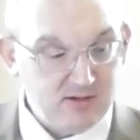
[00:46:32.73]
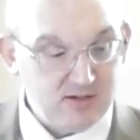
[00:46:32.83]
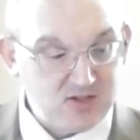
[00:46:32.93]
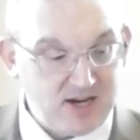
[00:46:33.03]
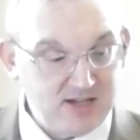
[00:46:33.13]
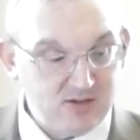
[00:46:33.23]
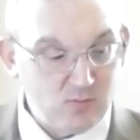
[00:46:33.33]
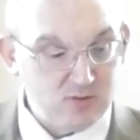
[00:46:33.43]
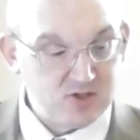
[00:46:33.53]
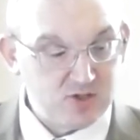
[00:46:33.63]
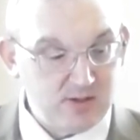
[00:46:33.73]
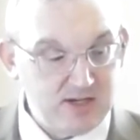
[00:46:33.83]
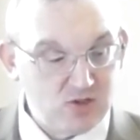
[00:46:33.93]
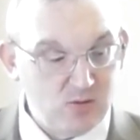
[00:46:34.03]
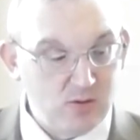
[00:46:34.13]
Its height was
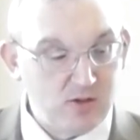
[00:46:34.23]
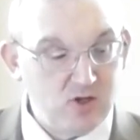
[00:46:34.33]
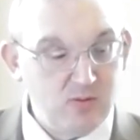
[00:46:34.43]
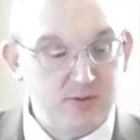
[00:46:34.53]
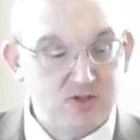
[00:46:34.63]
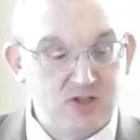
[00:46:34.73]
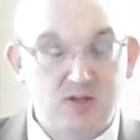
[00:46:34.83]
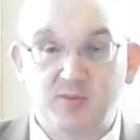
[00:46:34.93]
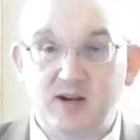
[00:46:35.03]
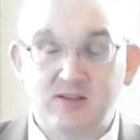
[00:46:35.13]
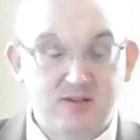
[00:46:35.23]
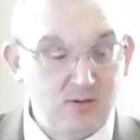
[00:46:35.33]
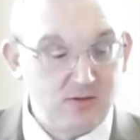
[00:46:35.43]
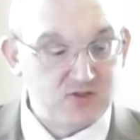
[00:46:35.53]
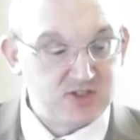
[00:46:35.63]
60 cubits and the breadth
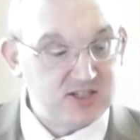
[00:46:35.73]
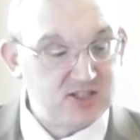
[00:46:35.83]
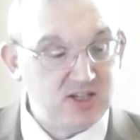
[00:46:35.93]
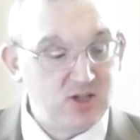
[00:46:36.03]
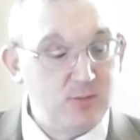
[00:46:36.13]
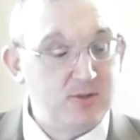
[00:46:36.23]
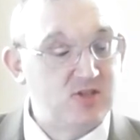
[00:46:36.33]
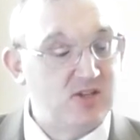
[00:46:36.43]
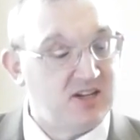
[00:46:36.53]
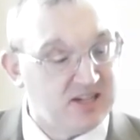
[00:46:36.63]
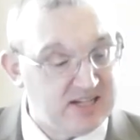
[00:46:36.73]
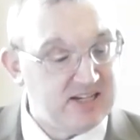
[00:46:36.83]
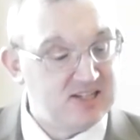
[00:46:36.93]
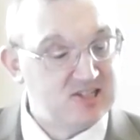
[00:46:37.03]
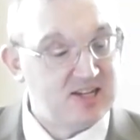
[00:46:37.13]
thereof 60 cubits, and
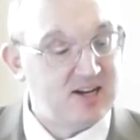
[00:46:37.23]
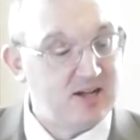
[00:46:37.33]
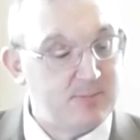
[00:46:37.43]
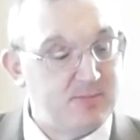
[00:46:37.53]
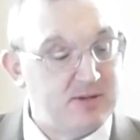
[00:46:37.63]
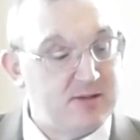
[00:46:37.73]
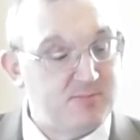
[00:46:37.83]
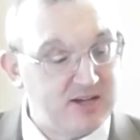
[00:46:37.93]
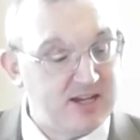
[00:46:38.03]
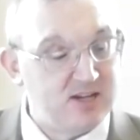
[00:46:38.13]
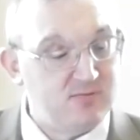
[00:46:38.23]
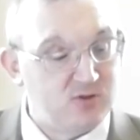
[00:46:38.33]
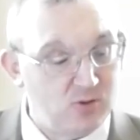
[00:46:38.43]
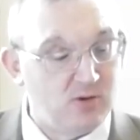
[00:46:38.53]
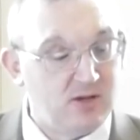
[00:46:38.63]
he set it up in the plain
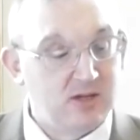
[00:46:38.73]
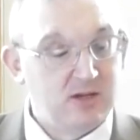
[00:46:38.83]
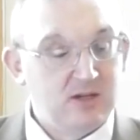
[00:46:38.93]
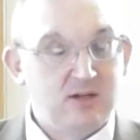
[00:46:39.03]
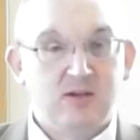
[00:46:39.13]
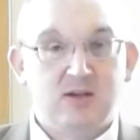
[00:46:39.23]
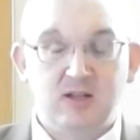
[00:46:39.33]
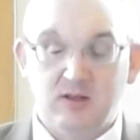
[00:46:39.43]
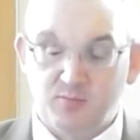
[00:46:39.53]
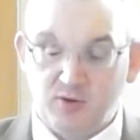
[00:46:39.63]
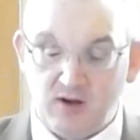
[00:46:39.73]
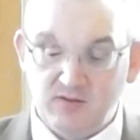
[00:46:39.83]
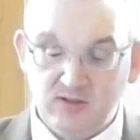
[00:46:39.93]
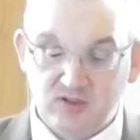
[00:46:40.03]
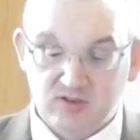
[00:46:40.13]
of Dura in the
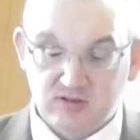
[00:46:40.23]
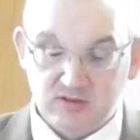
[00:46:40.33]
province